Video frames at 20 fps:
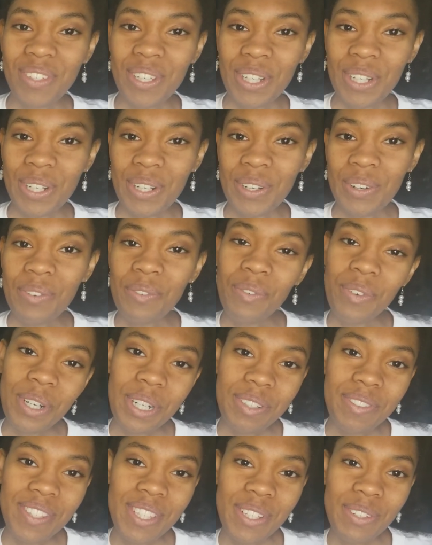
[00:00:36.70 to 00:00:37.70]
y'all.
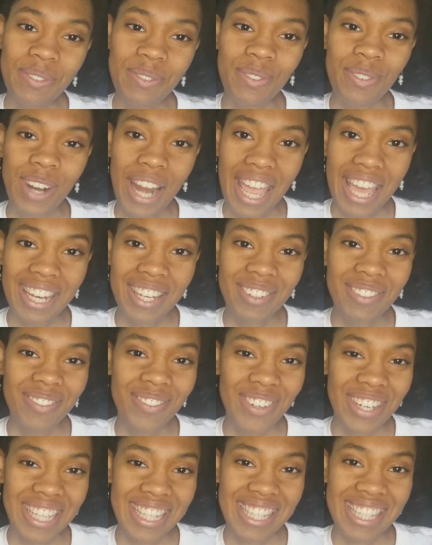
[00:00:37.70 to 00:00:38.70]
Welcome to Random
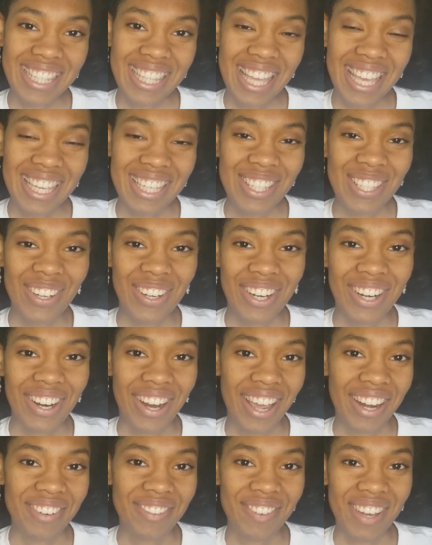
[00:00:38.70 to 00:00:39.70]
Wednesdays on
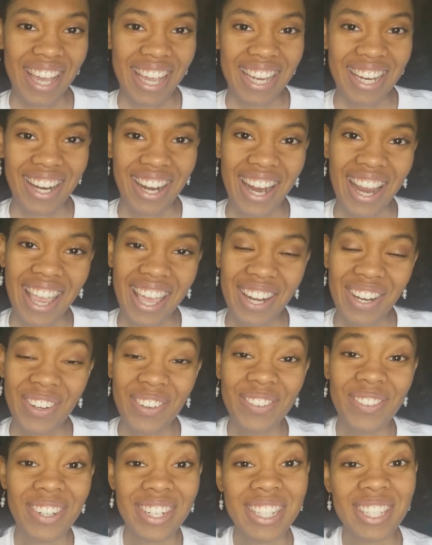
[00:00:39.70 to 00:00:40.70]
Gratified Grad,
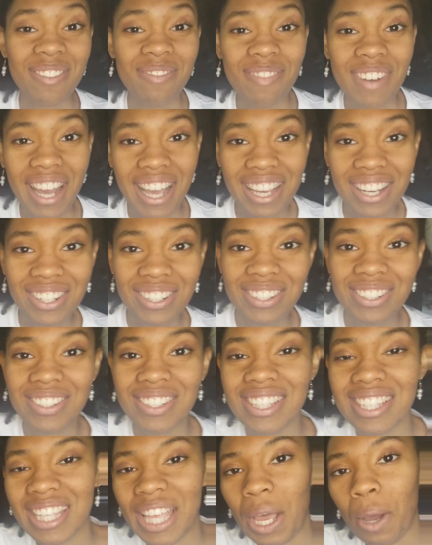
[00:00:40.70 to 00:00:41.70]
where it's my goal
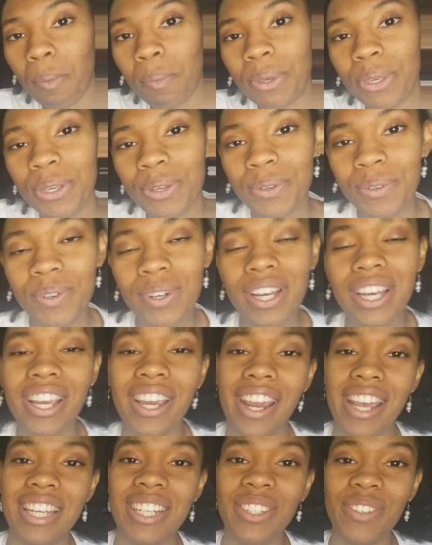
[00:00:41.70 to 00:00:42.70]
to help you
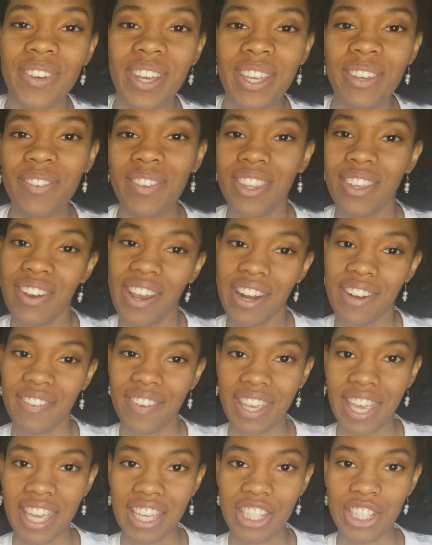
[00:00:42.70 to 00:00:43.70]
graduate with
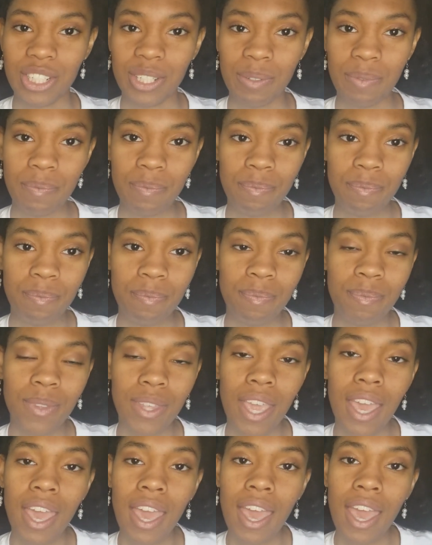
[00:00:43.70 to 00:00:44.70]
gratification.
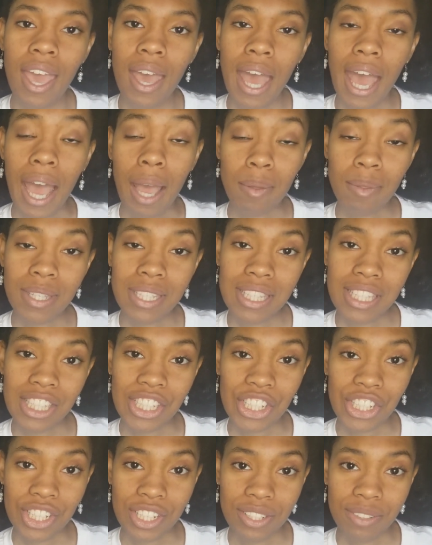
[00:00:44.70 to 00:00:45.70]
I'm
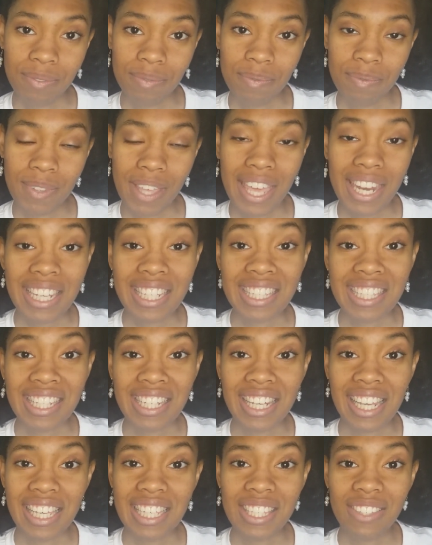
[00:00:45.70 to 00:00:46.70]
Latisha, and in
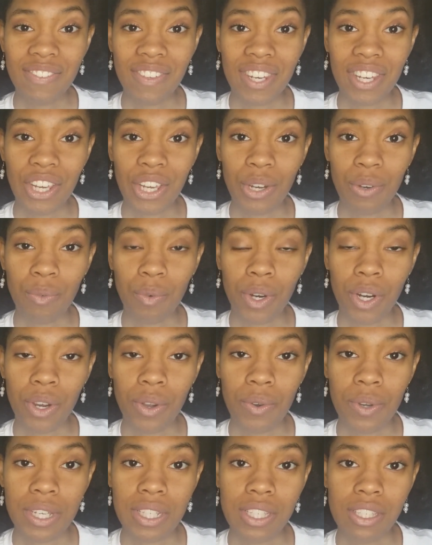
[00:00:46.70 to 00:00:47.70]
today's video, we're
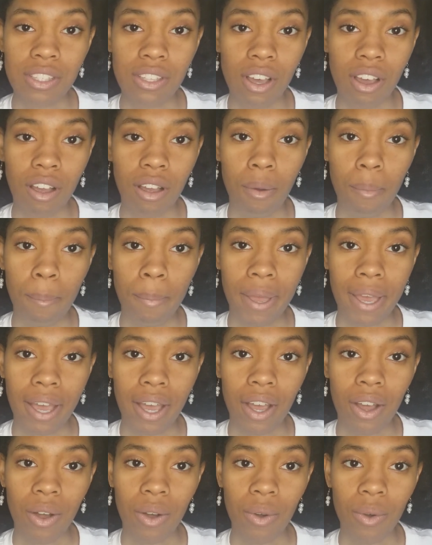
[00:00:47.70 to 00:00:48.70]
going to talk
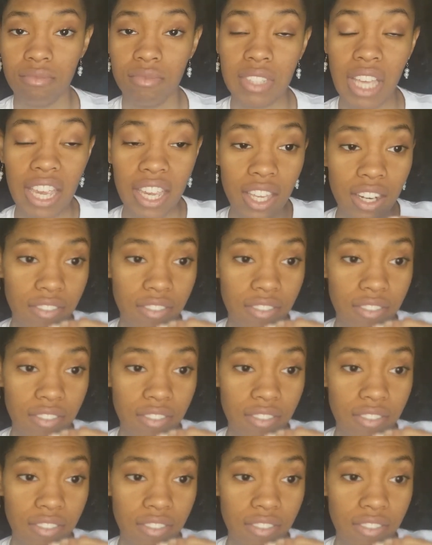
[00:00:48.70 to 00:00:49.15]
about taking a